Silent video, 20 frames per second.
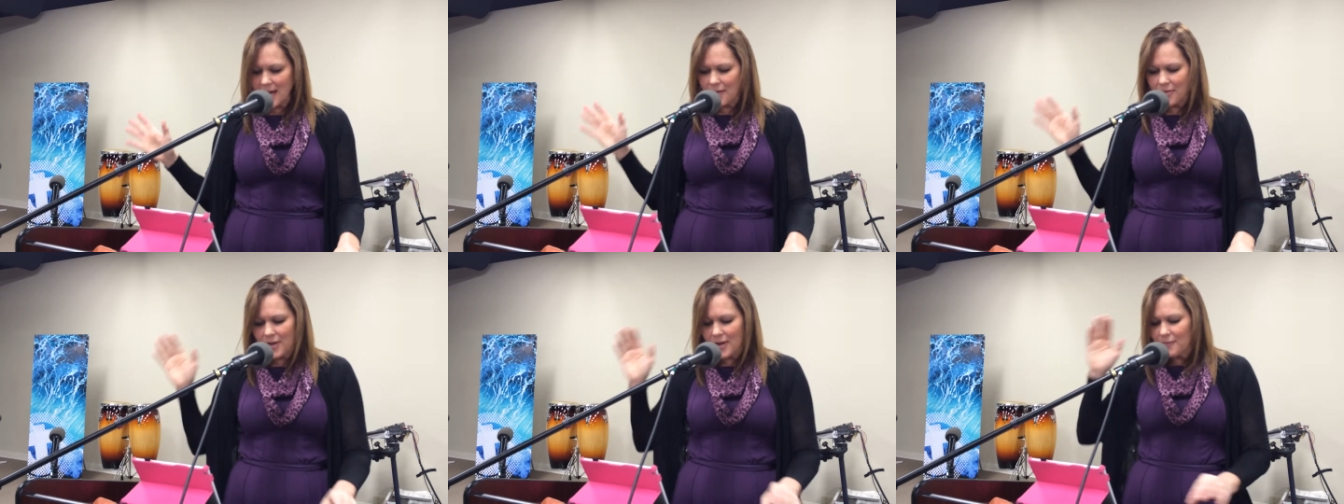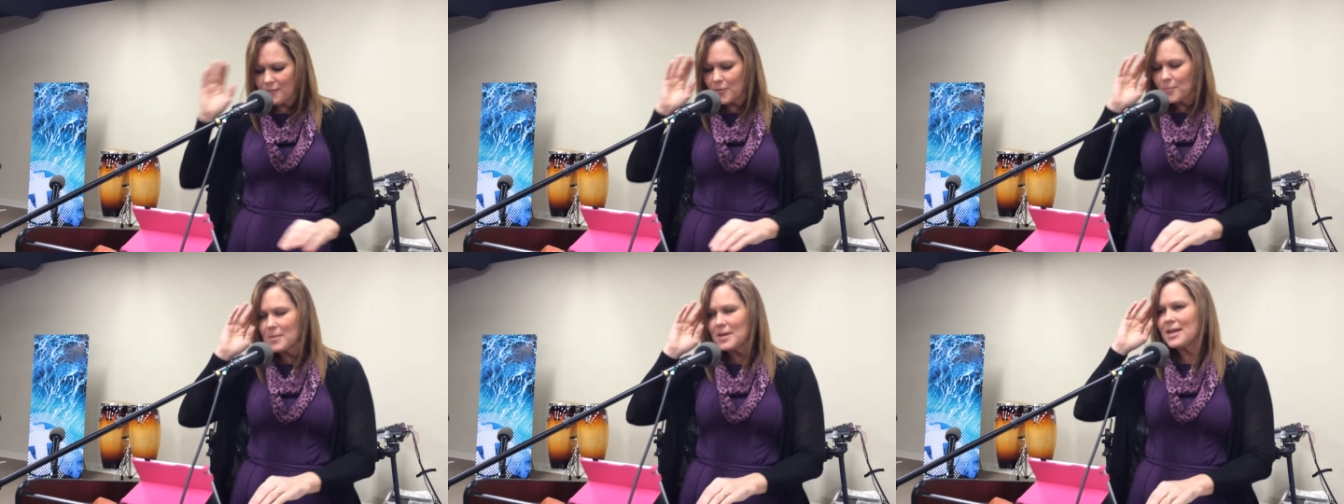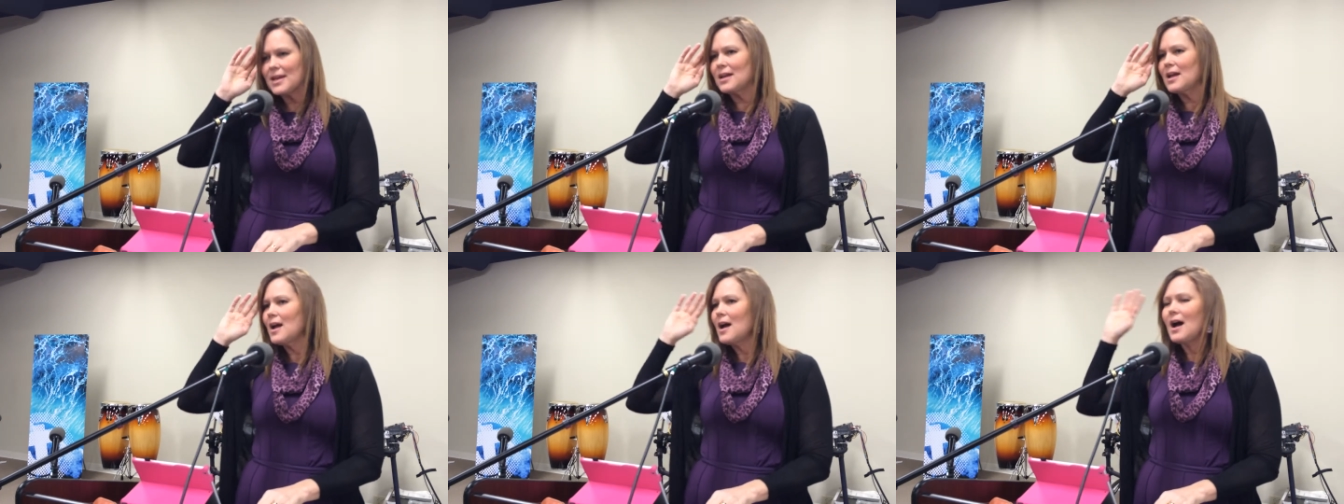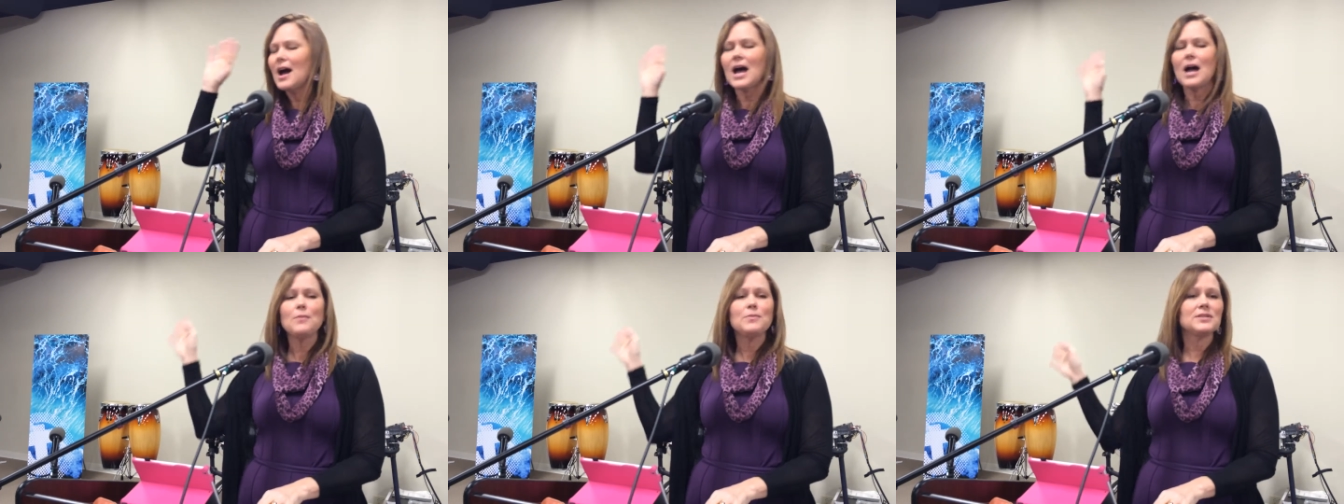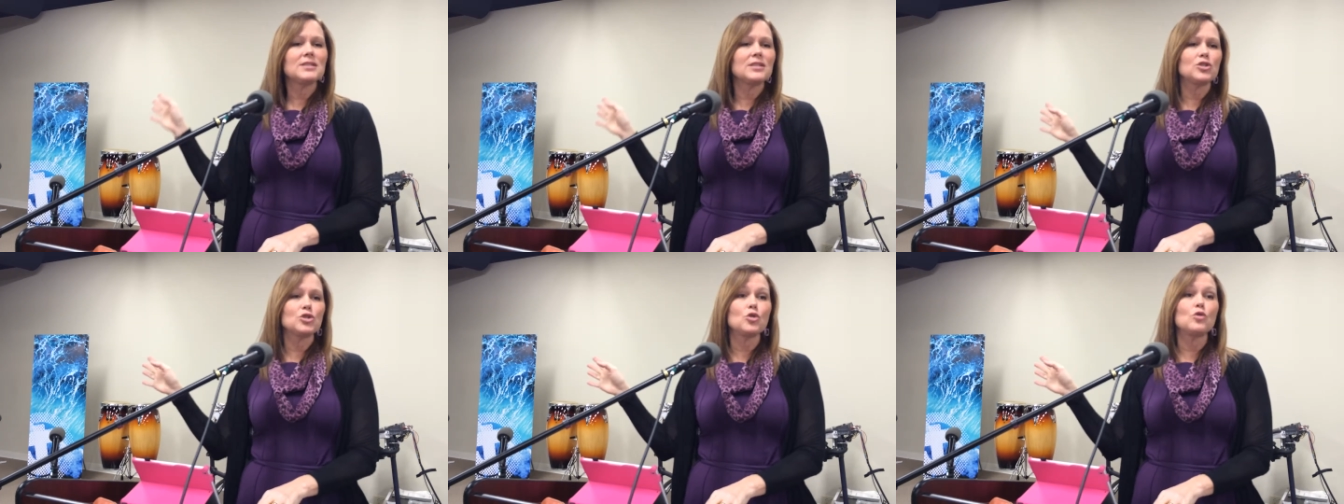I think for me, I
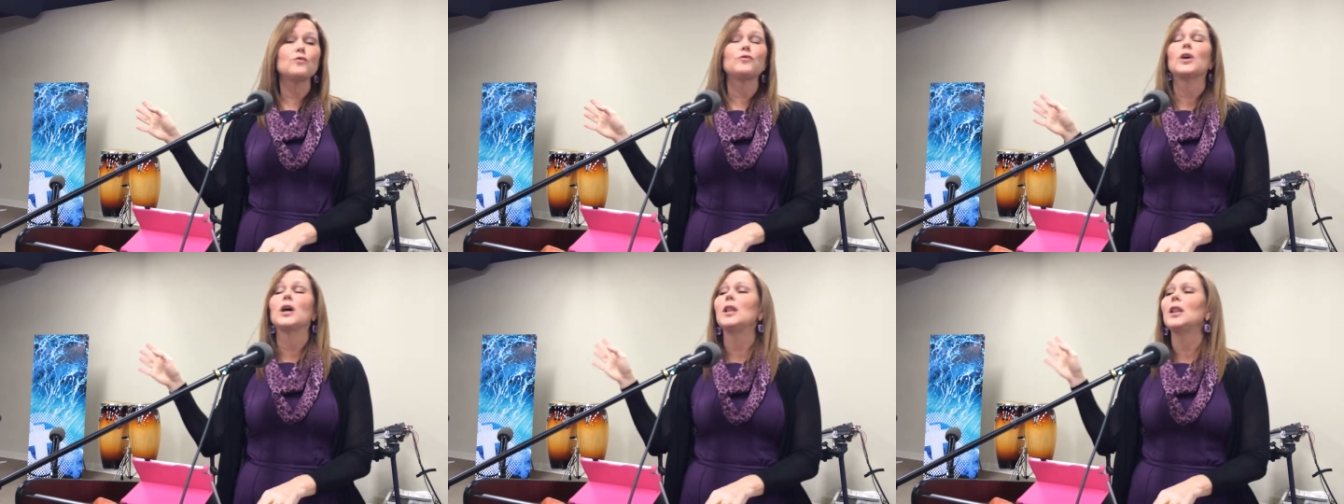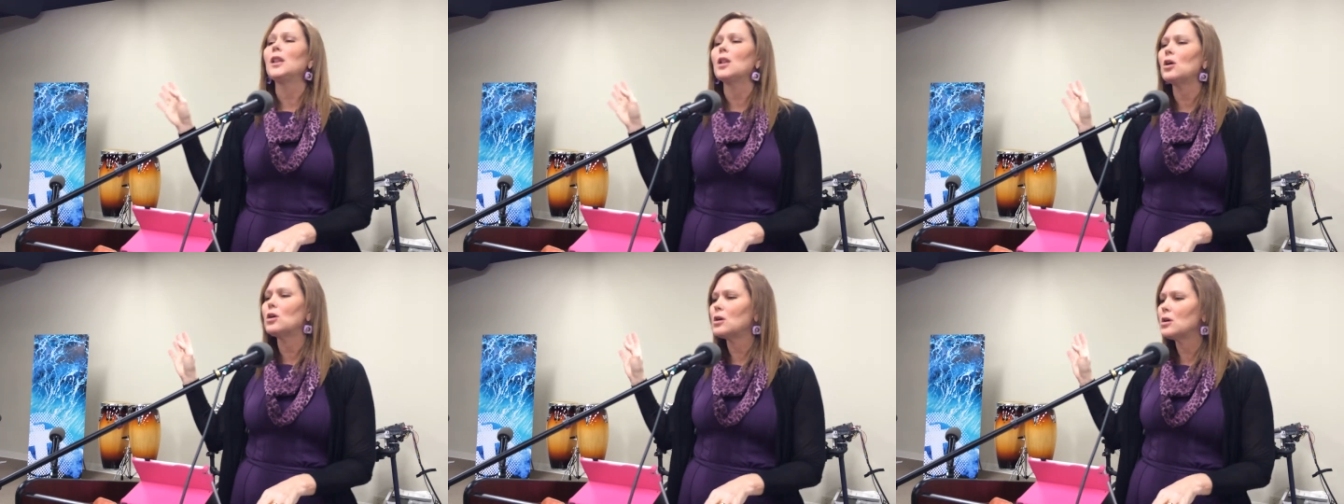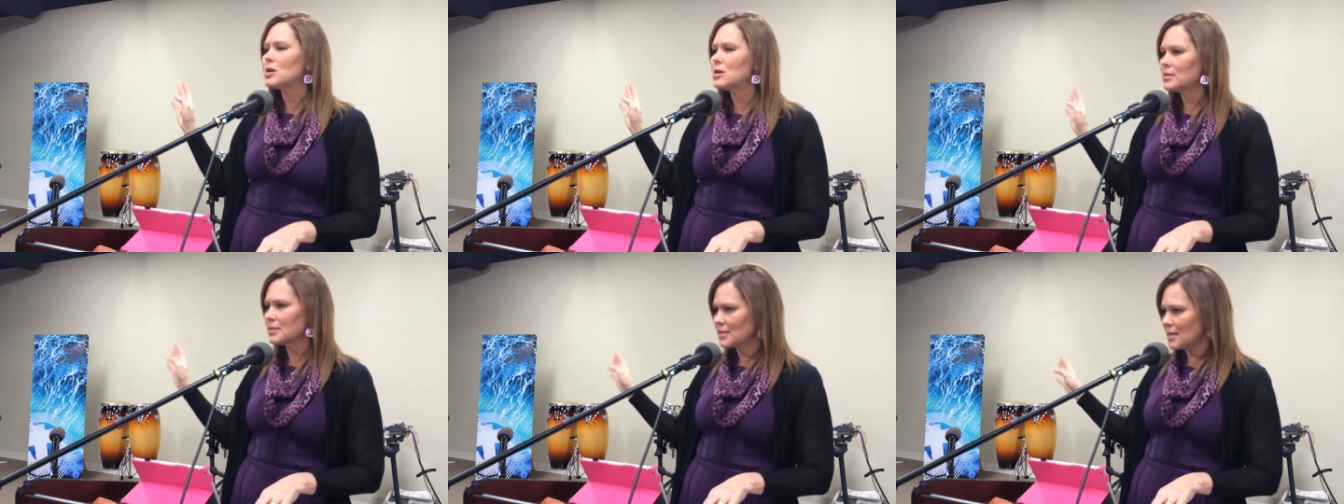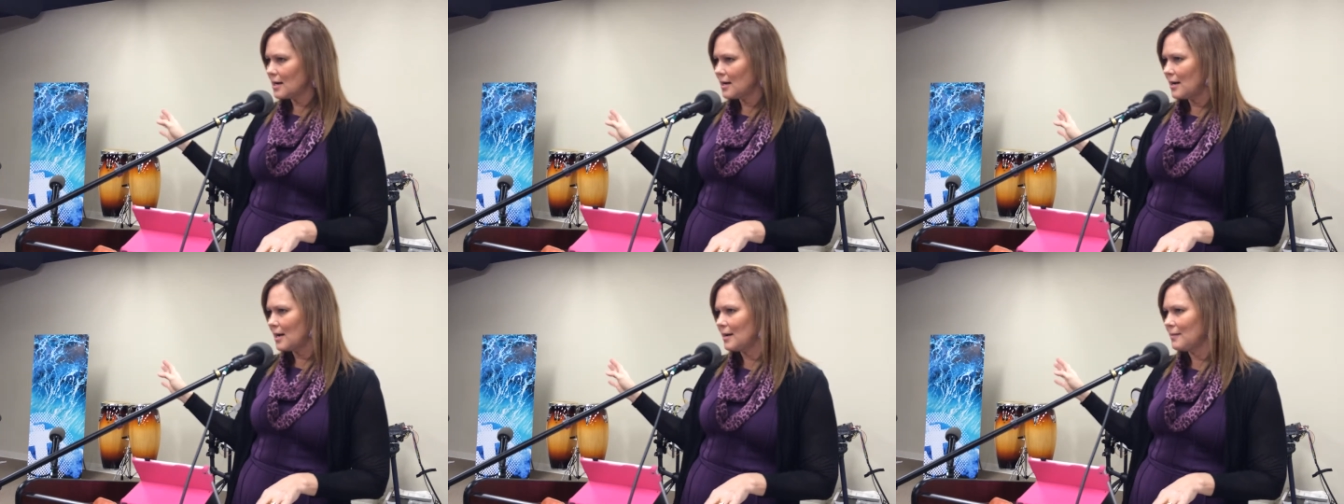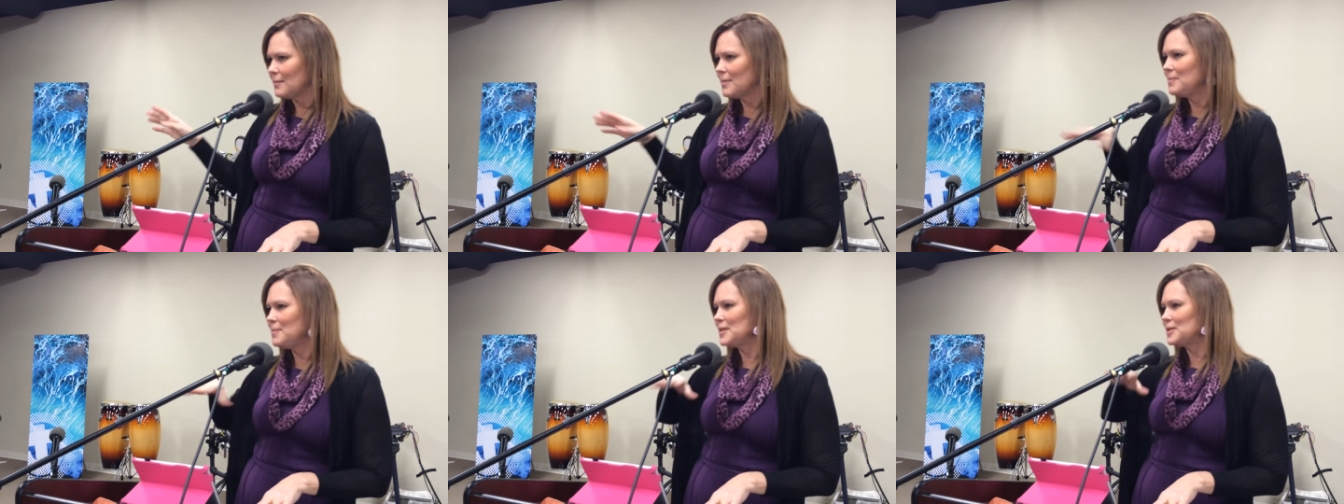was in school for a long
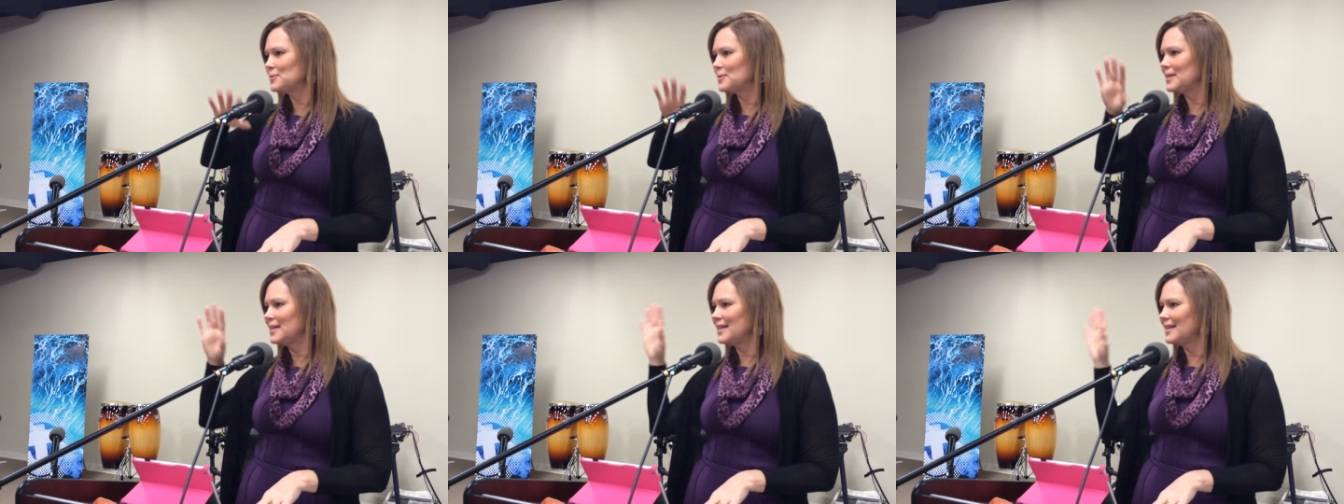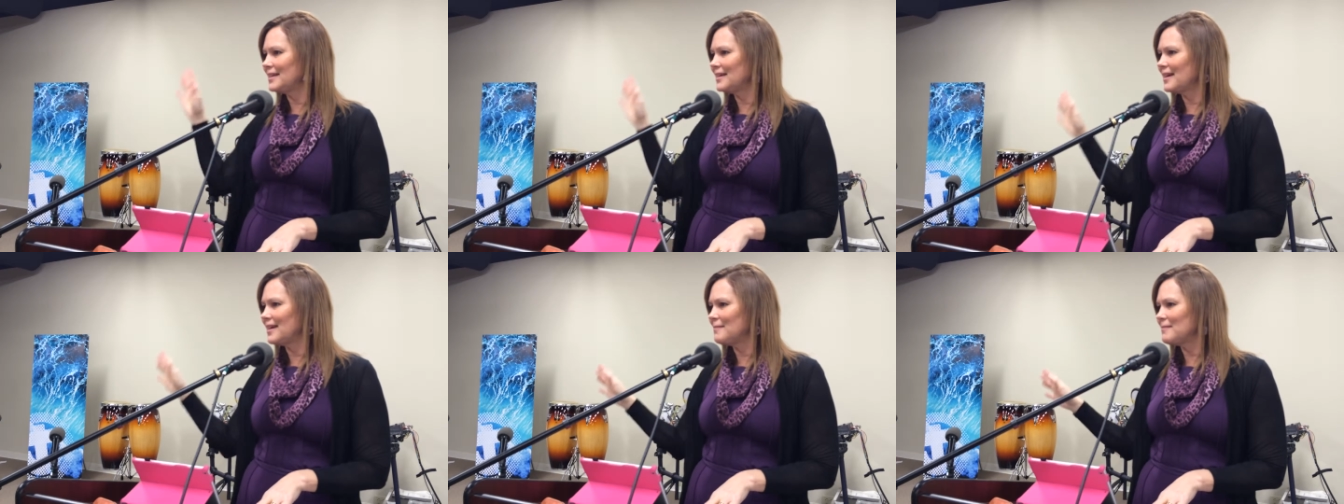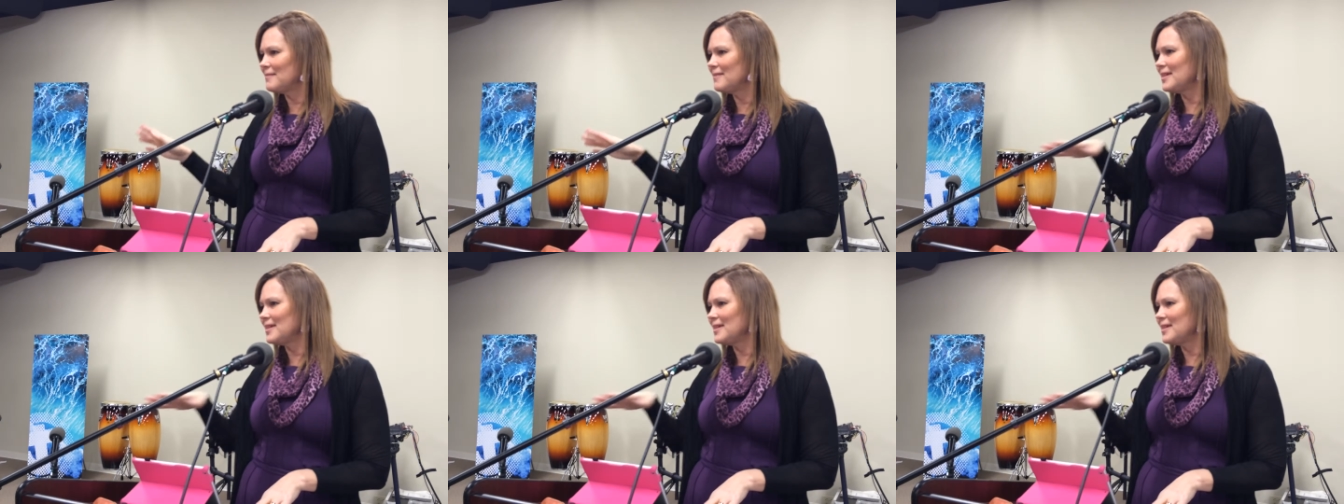time between